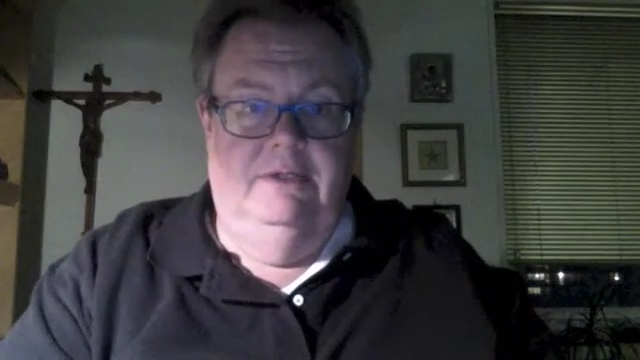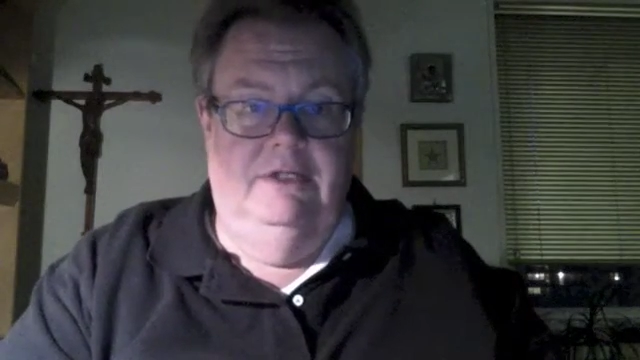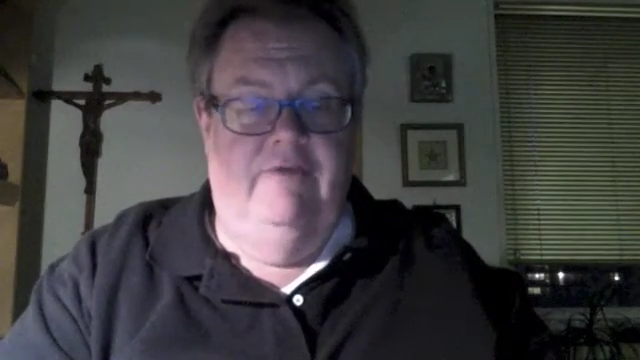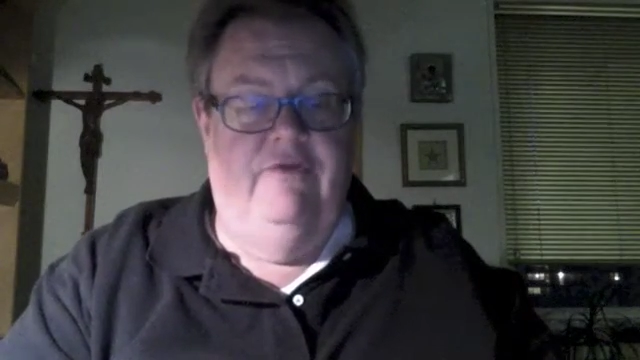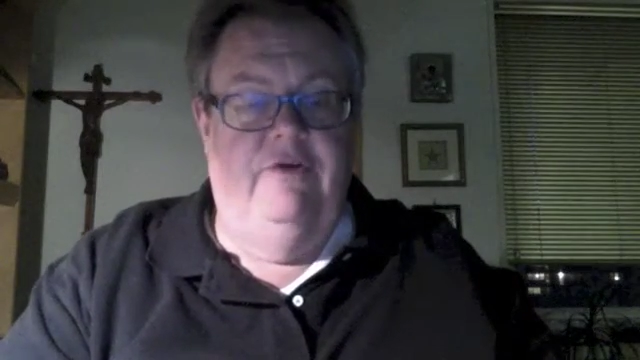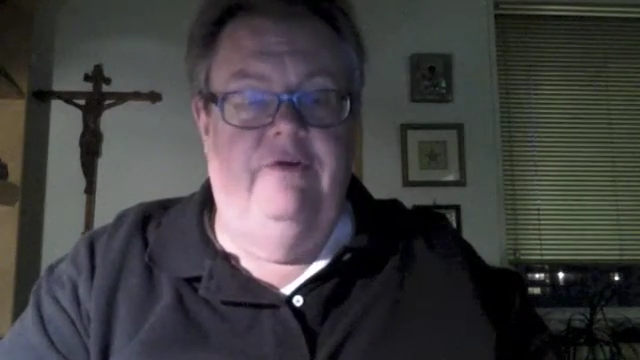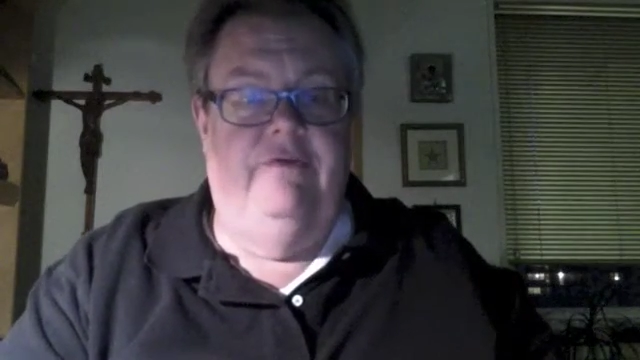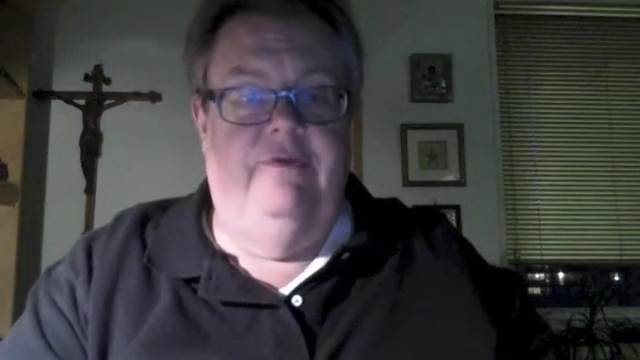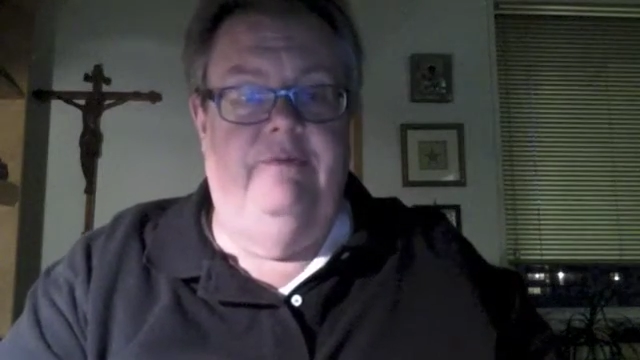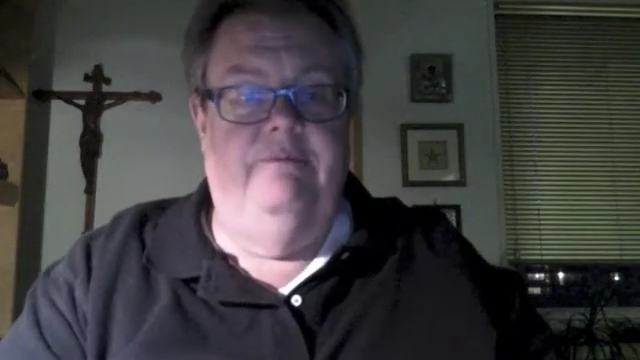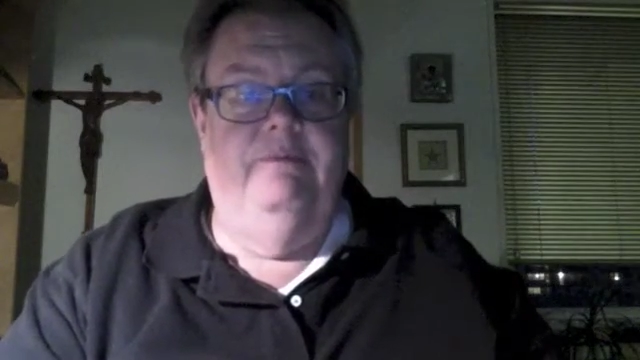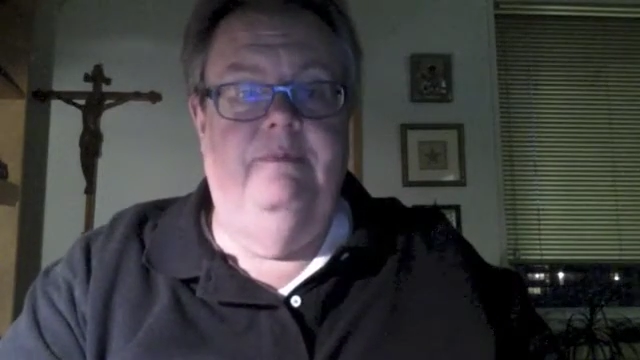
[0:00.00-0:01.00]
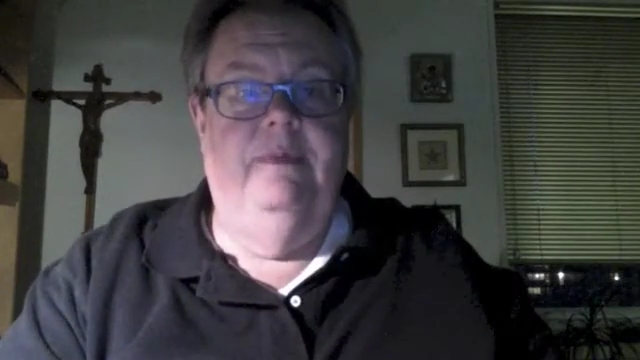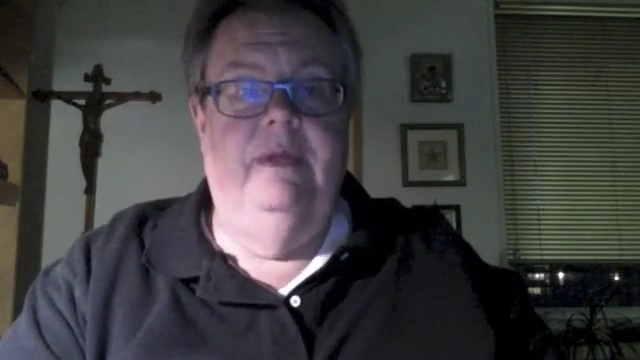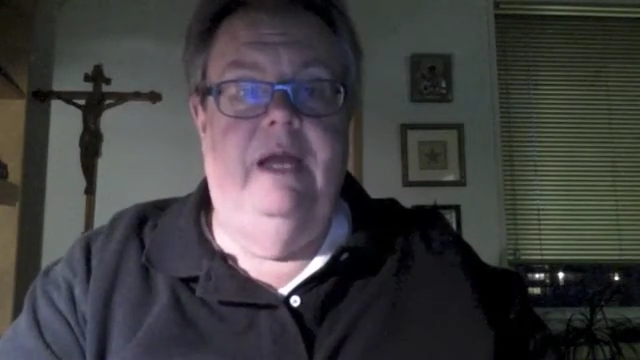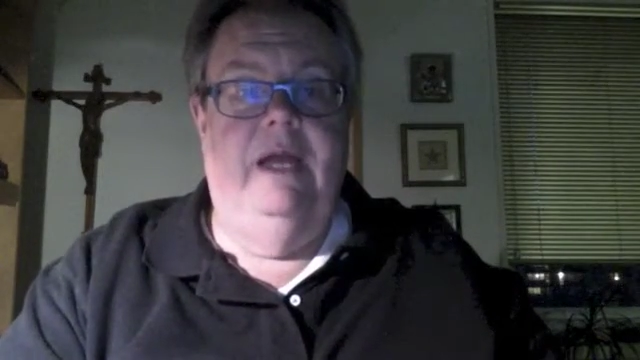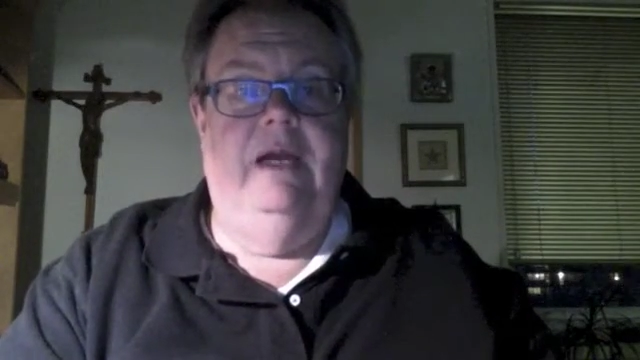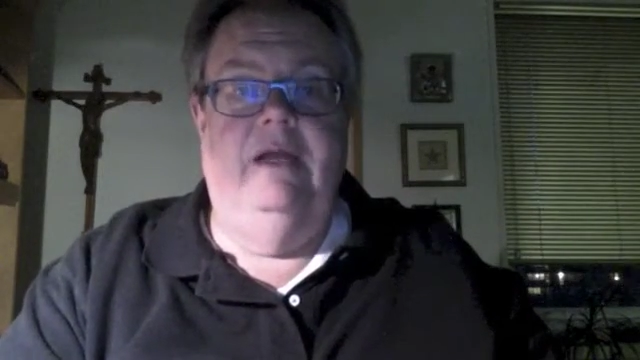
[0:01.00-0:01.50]
different from
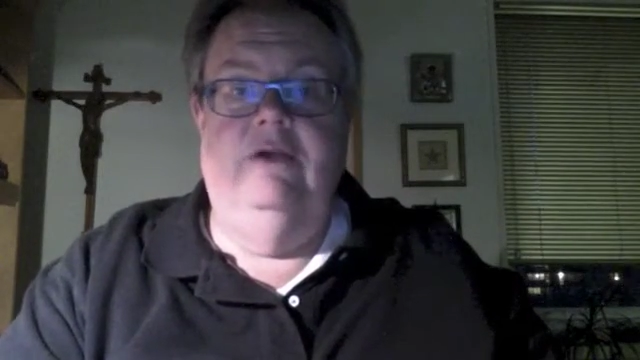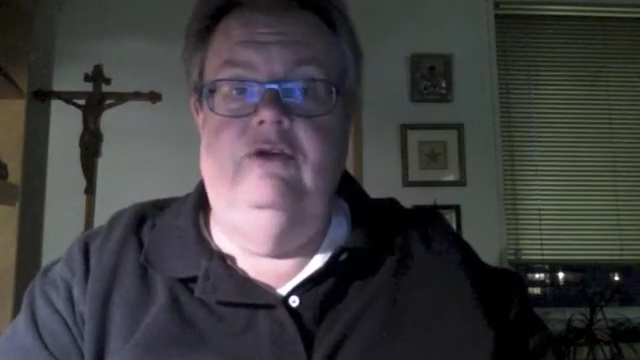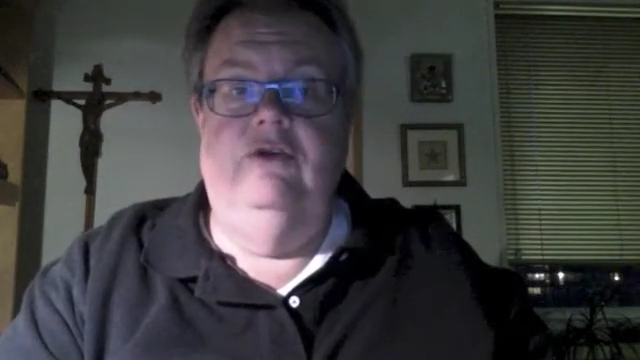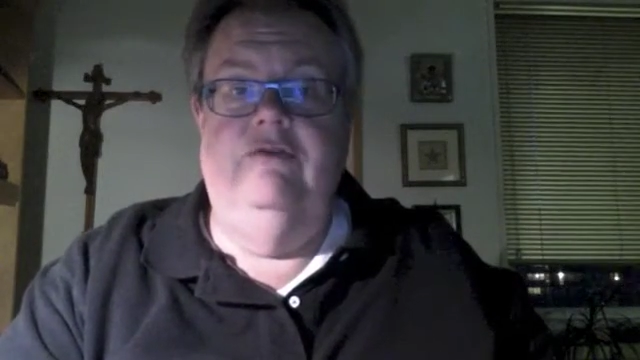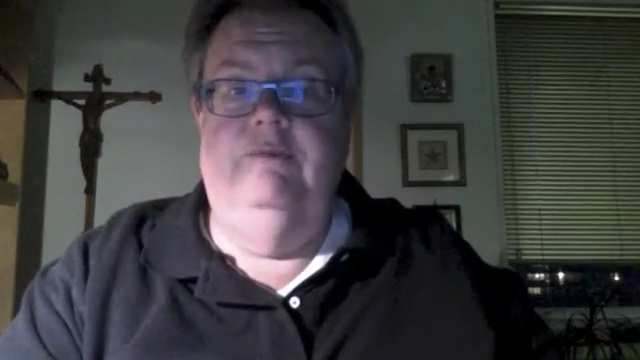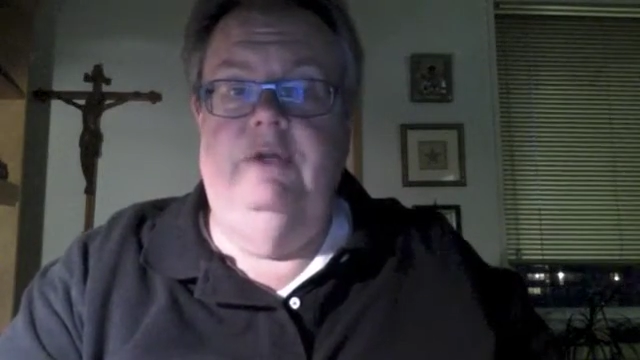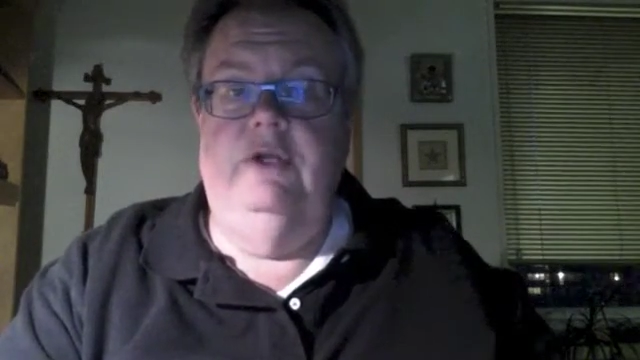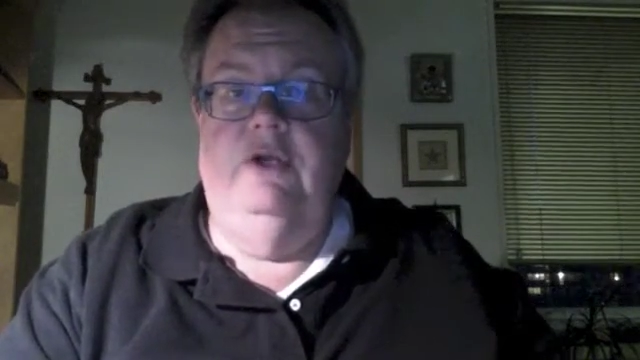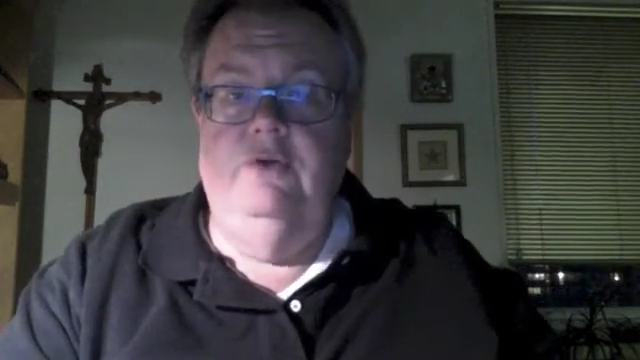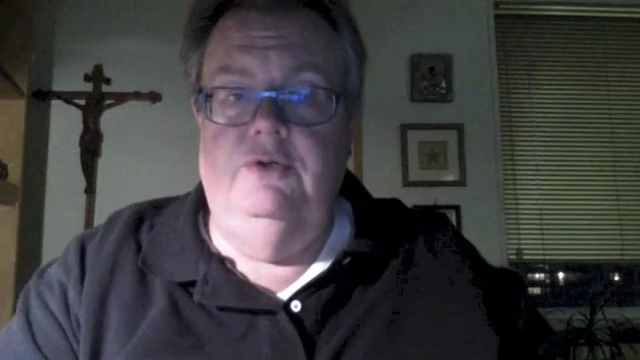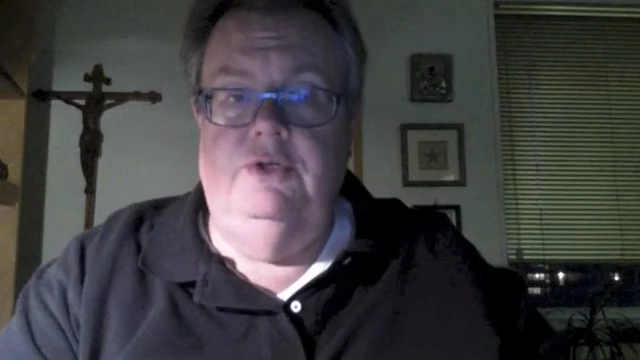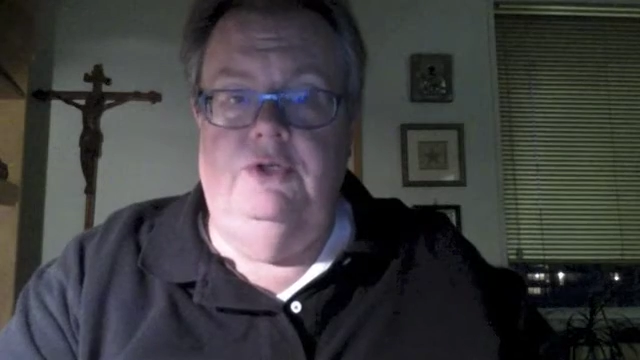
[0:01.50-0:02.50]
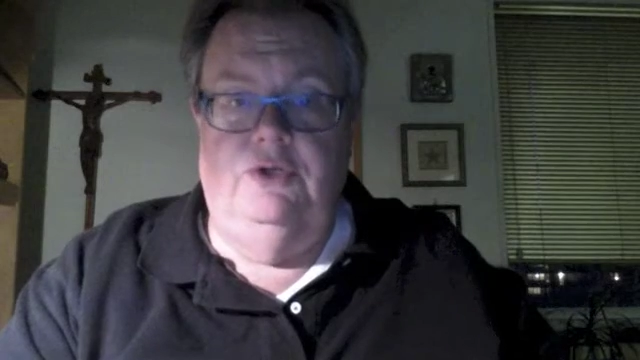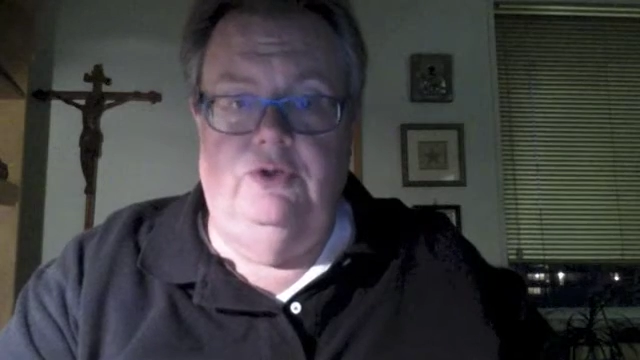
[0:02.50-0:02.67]
any that you've been used